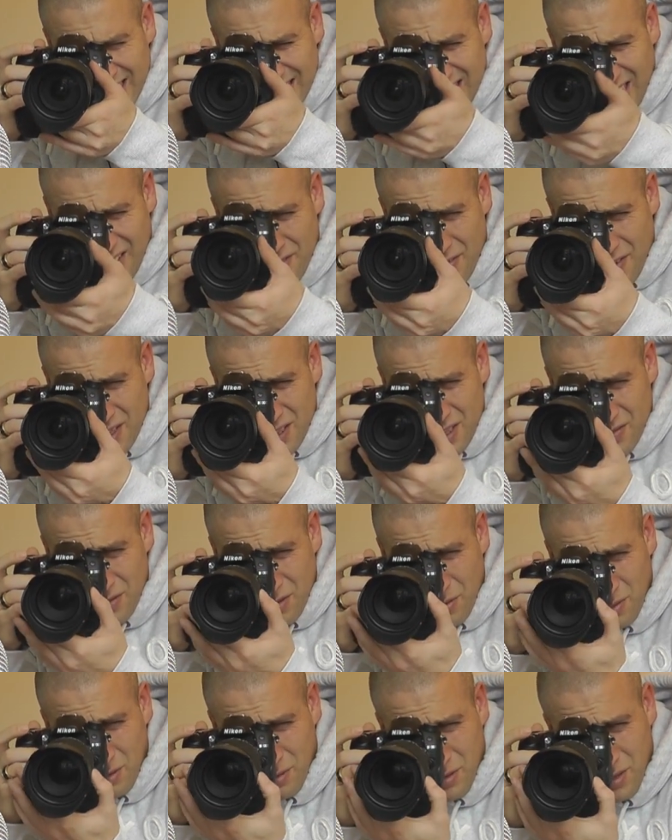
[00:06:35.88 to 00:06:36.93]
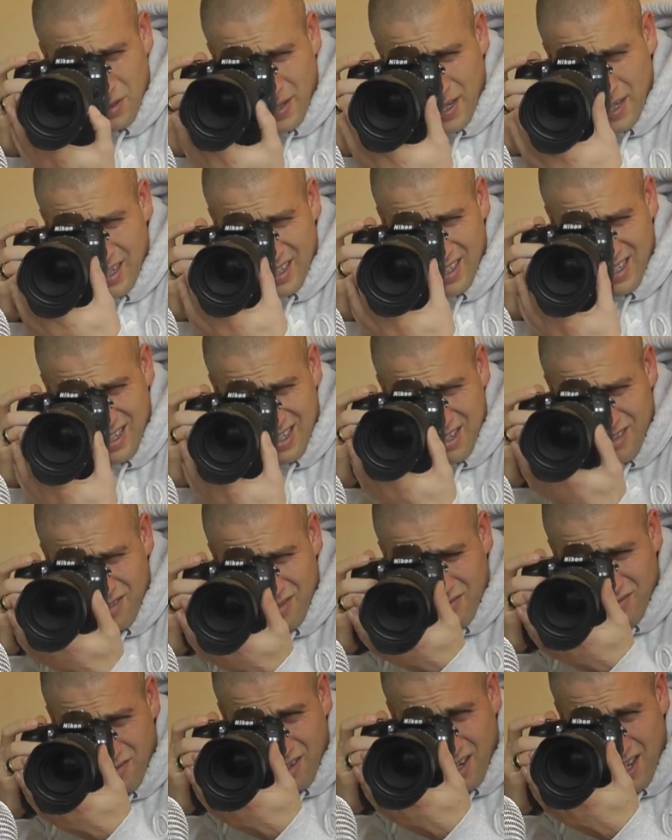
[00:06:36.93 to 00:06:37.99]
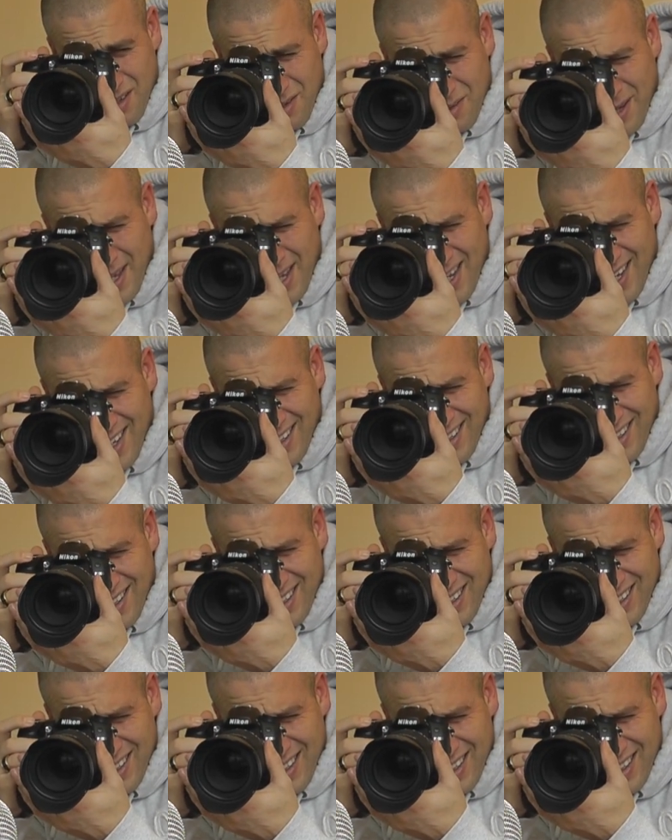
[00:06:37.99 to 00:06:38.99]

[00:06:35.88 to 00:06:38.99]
So first of all, we'll do it right the way in.